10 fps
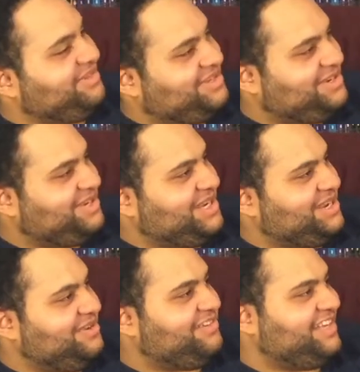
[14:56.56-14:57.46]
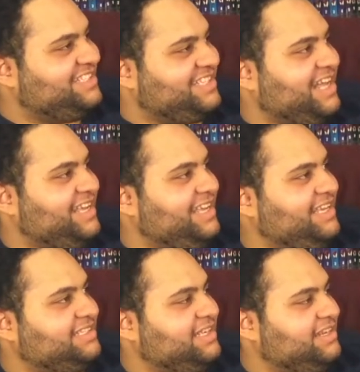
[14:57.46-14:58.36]
what you could do is, like,
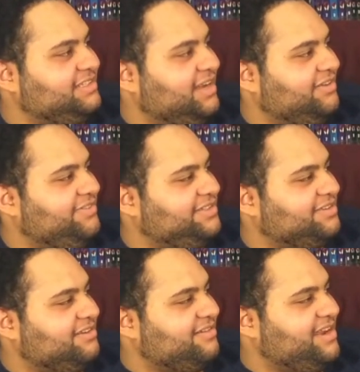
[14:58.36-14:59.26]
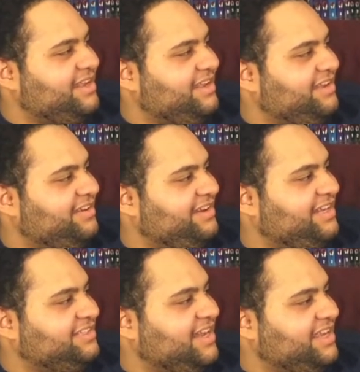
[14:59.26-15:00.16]
he's in his office already,
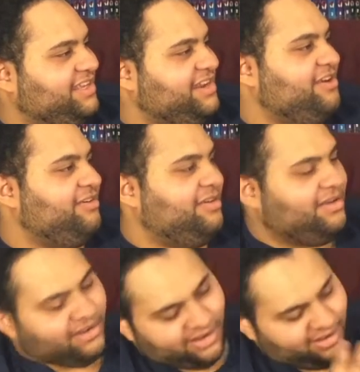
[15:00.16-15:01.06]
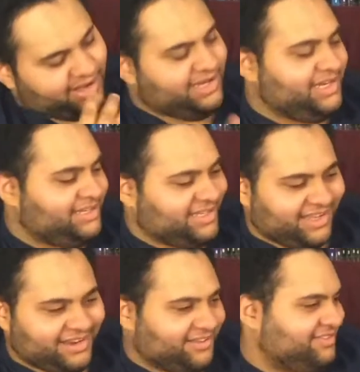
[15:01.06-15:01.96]
and he's like, I need
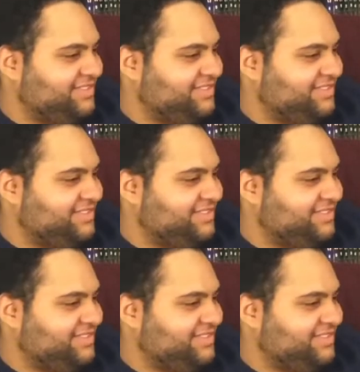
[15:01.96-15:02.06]
to,